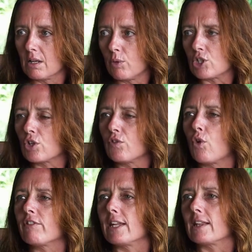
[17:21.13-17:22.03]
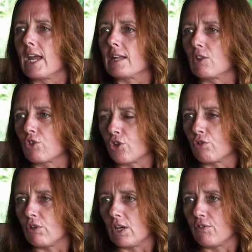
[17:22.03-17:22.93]
We should have orientated to
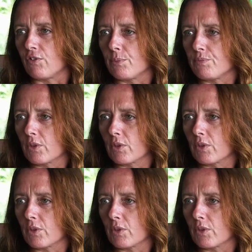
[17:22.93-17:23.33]
the reef